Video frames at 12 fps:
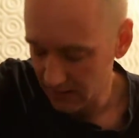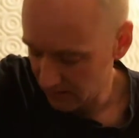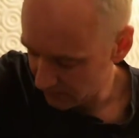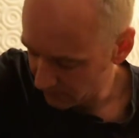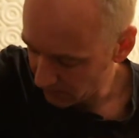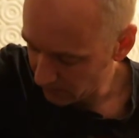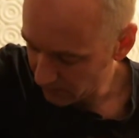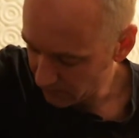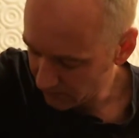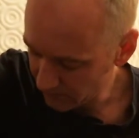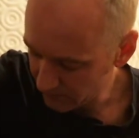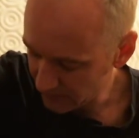in terms
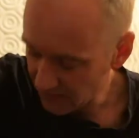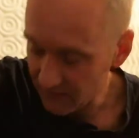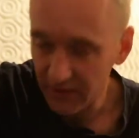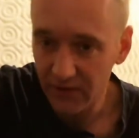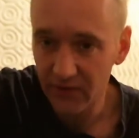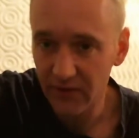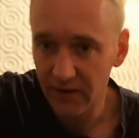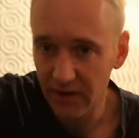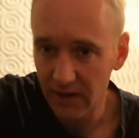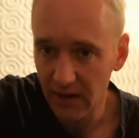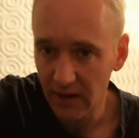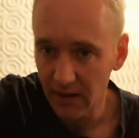of
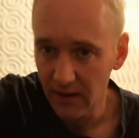definition,